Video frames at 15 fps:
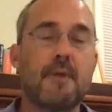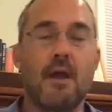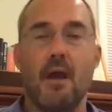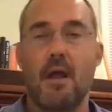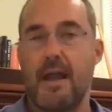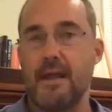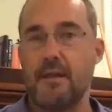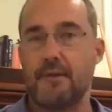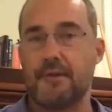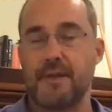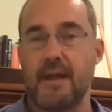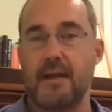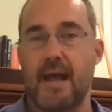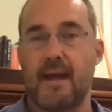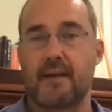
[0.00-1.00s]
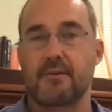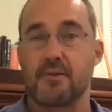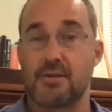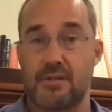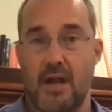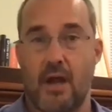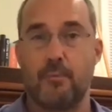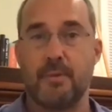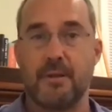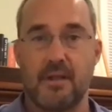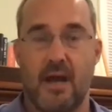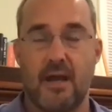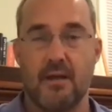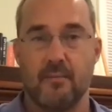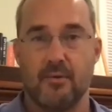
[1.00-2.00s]
any state actor shall be
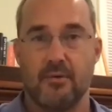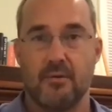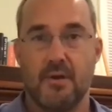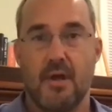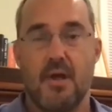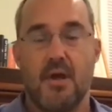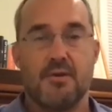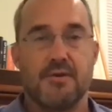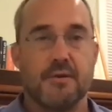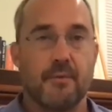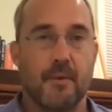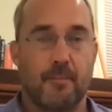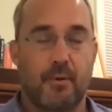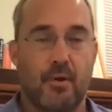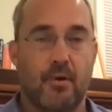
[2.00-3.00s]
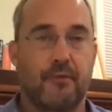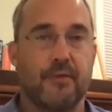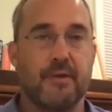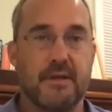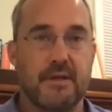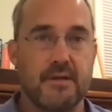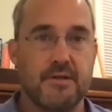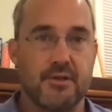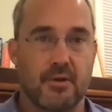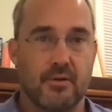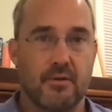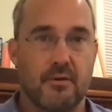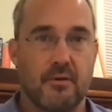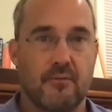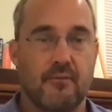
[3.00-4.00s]
liable to the person
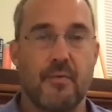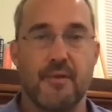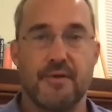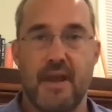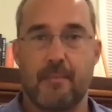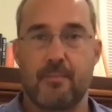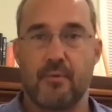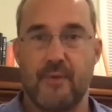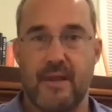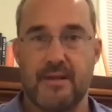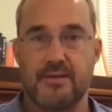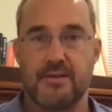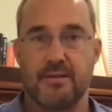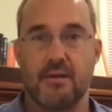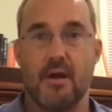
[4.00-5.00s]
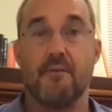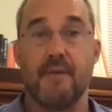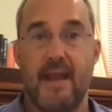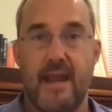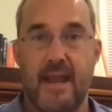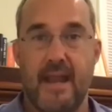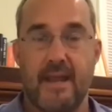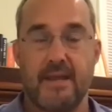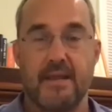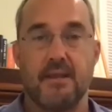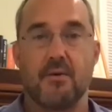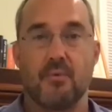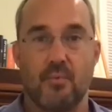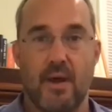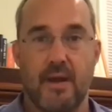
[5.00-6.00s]
injured for the deprivation of any
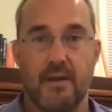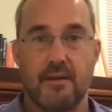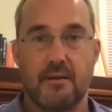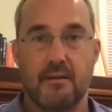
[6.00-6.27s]
right,